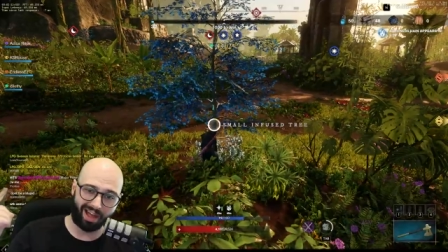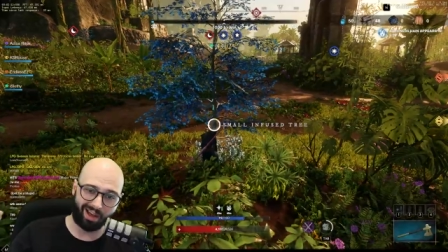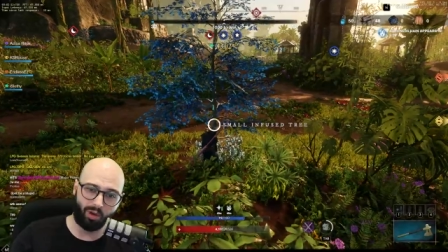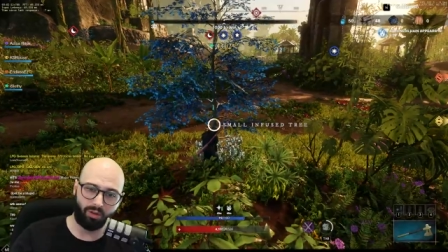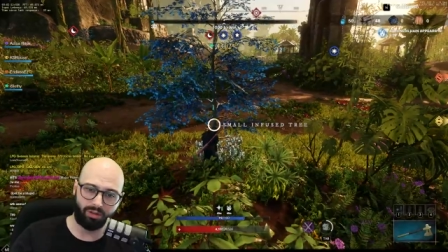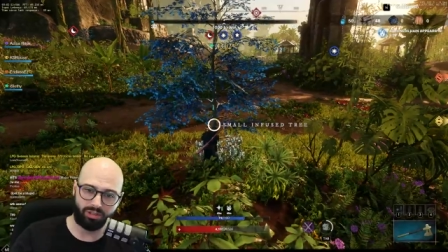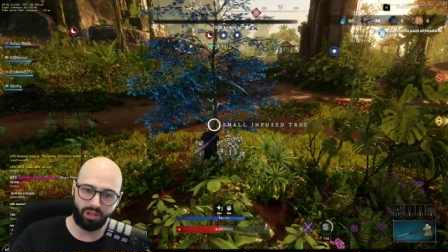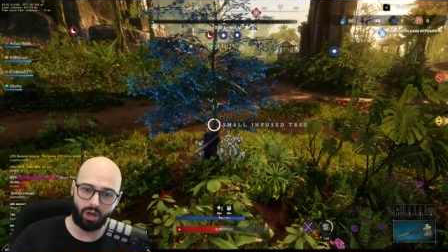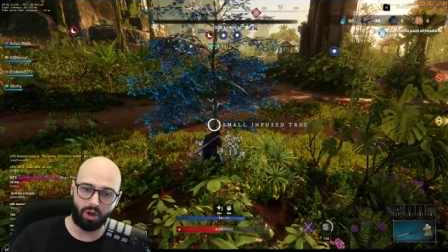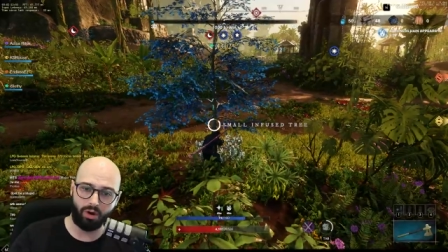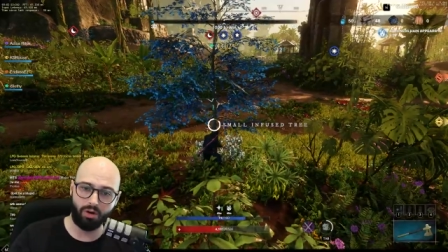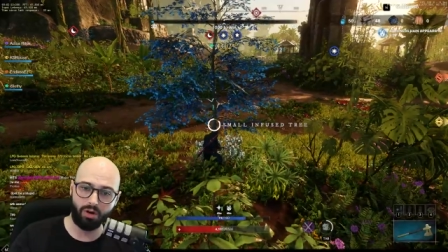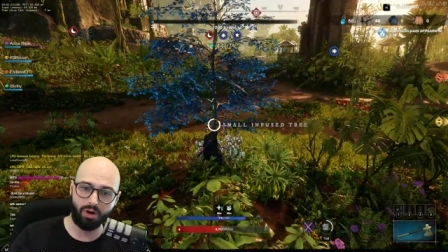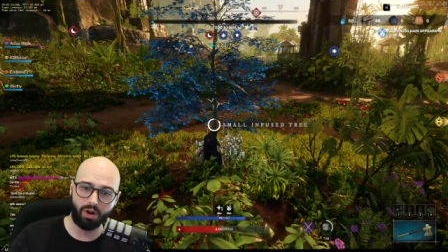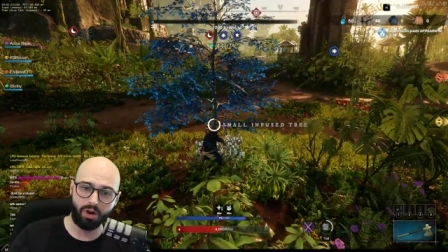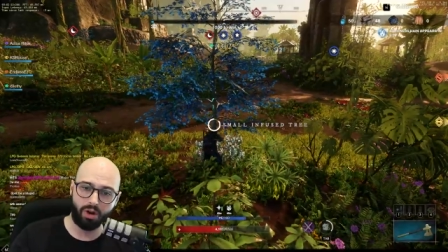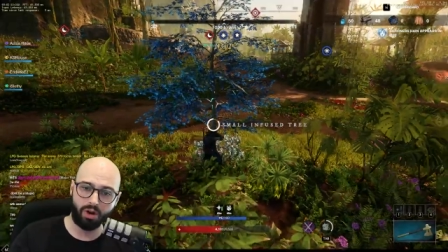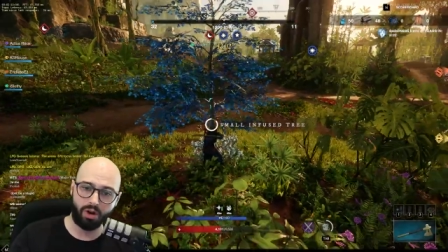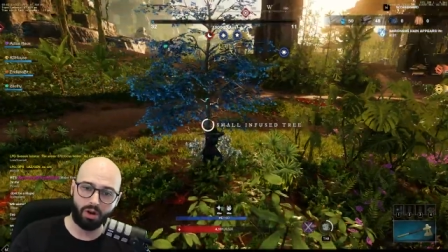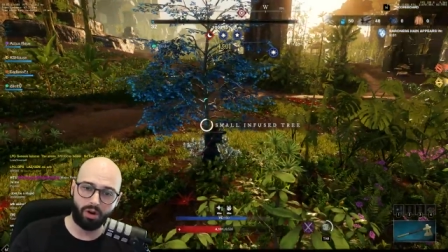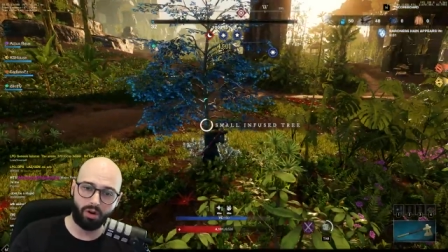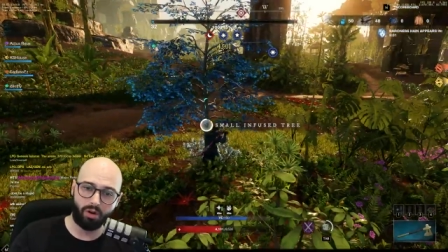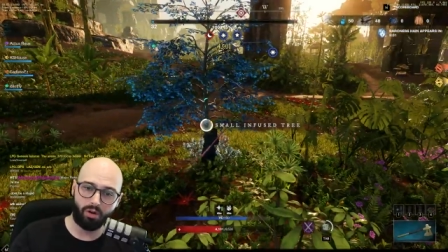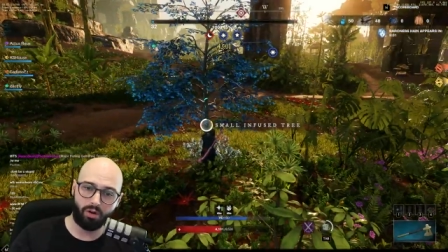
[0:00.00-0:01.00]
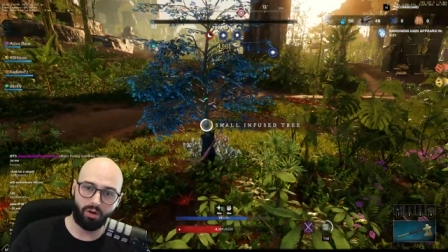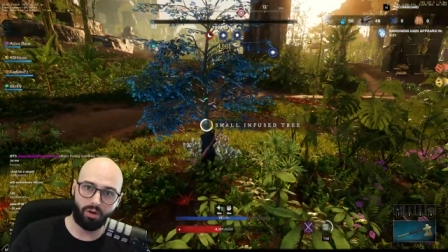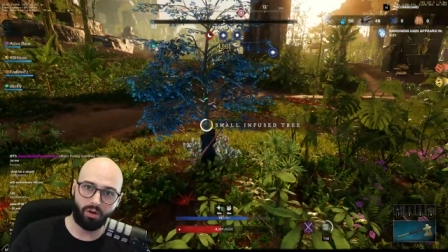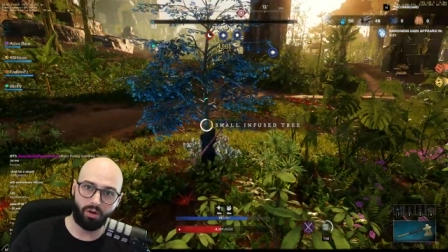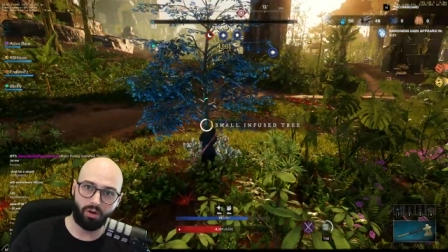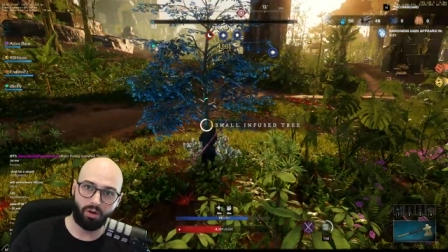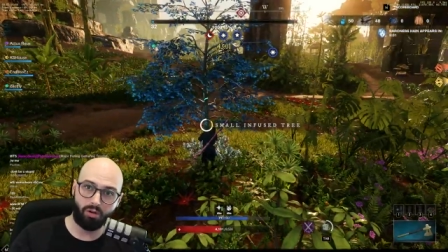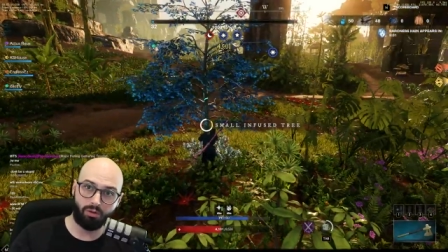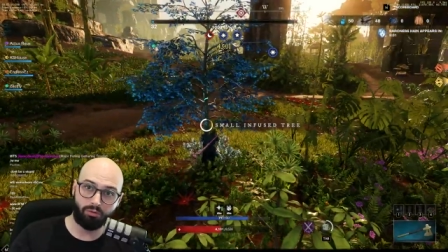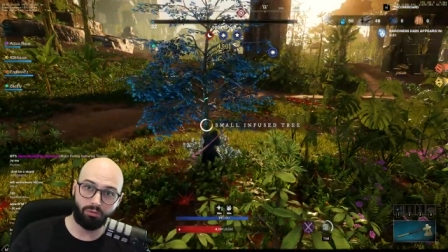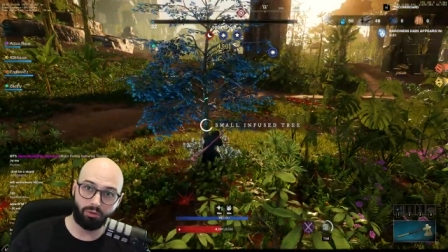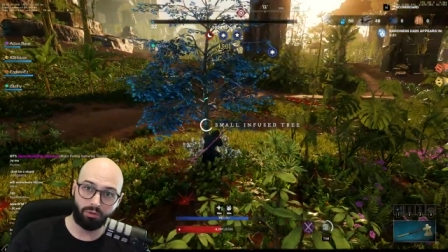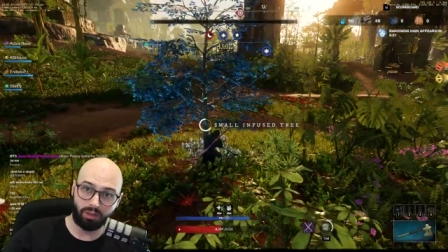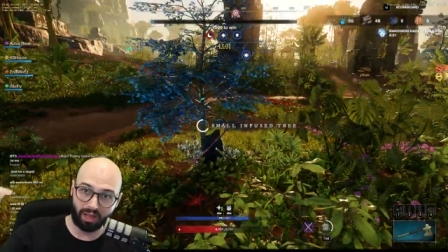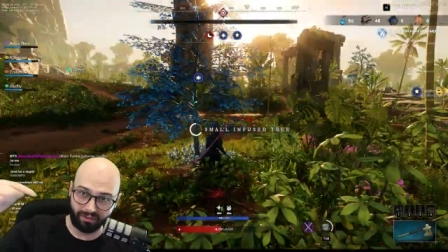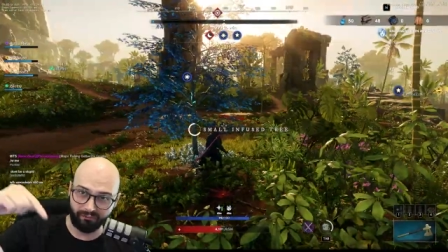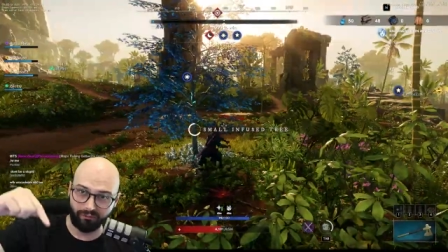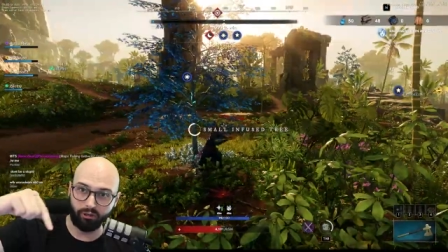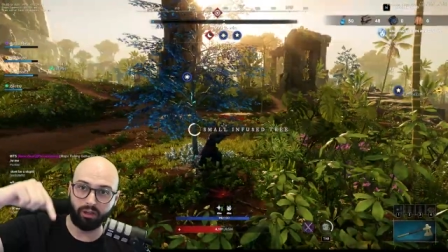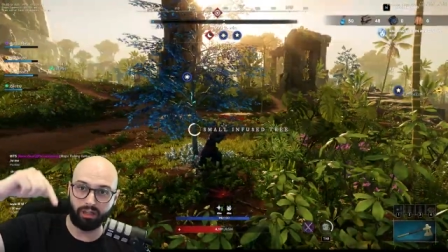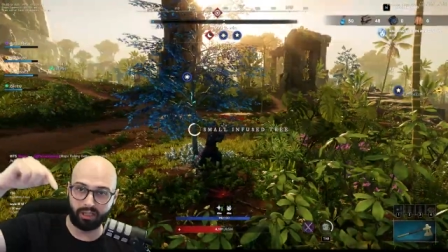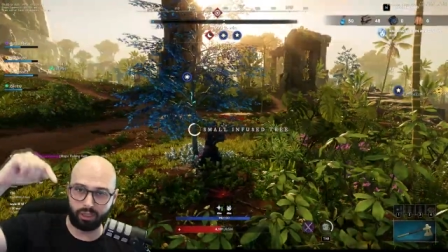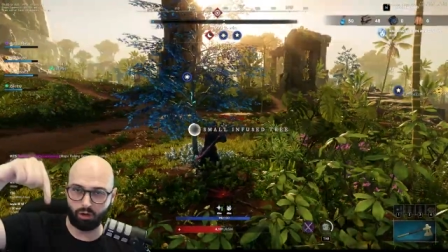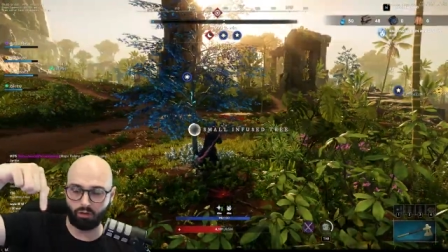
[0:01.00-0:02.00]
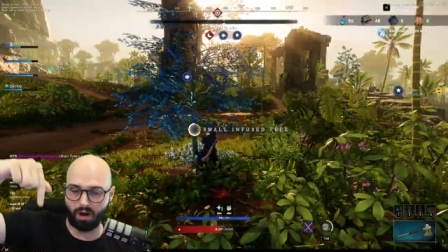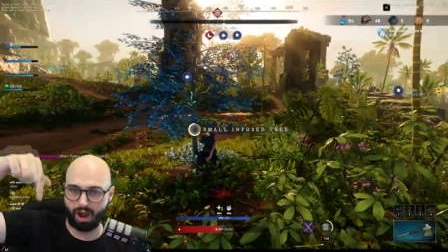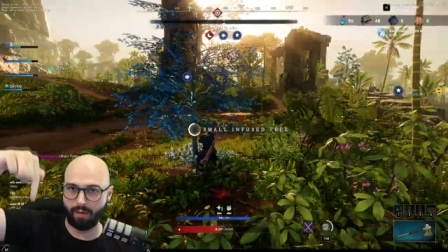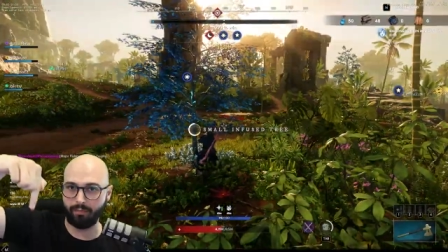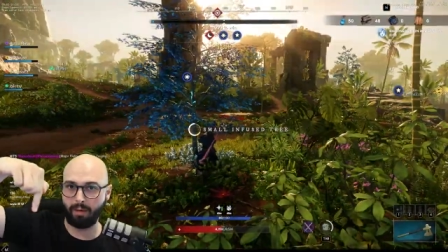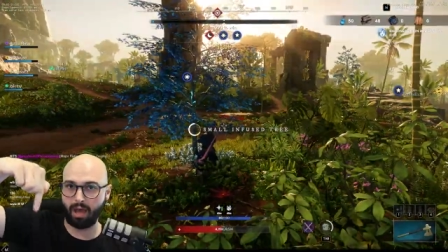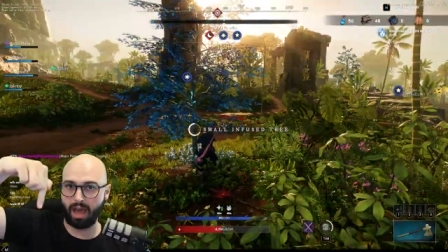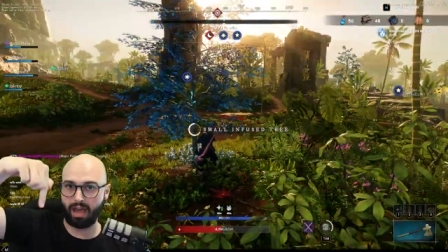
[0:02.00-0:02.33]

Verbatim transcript: also, leveling your armor